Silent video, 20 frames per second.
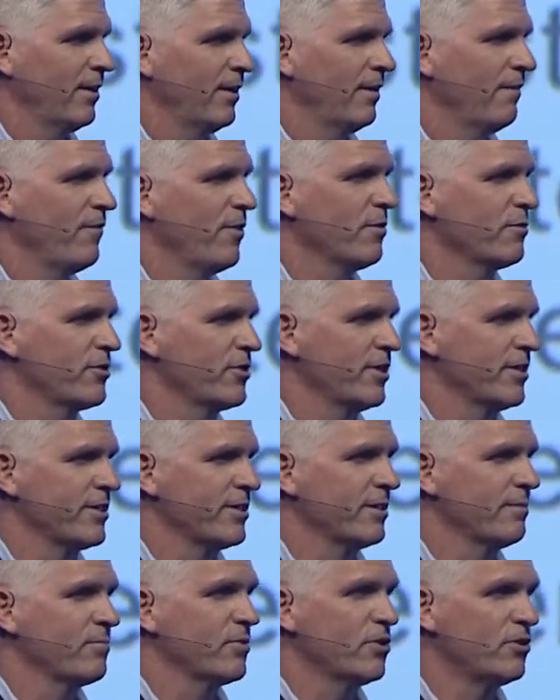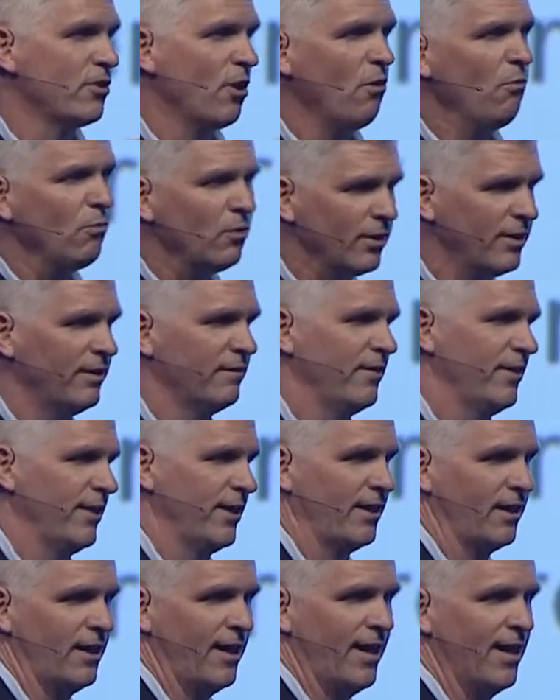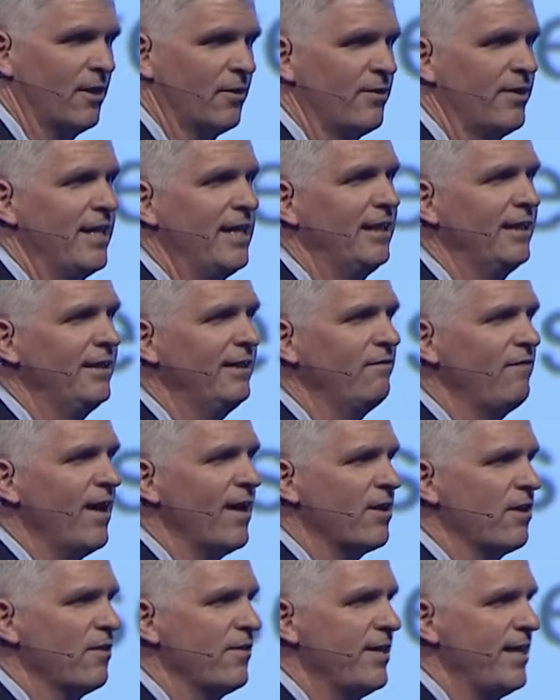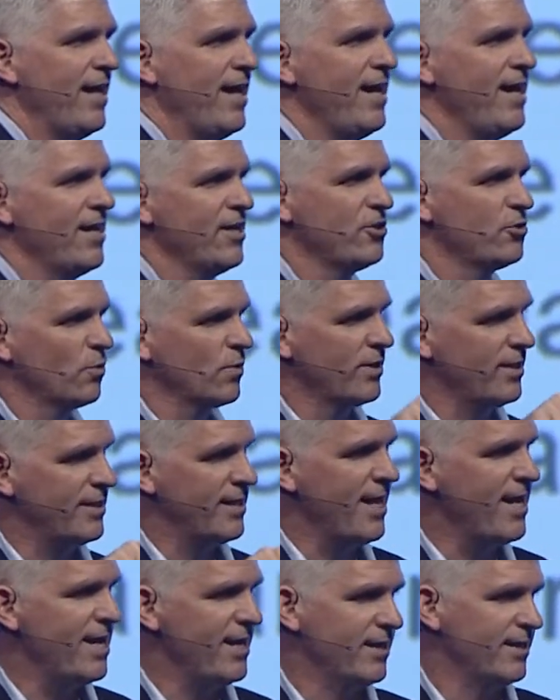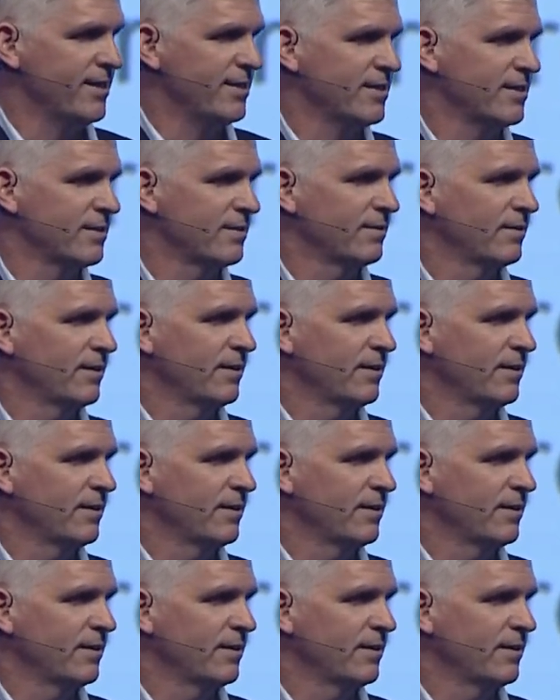of those systems don't live in the cloud, they live out on the edge where the data is.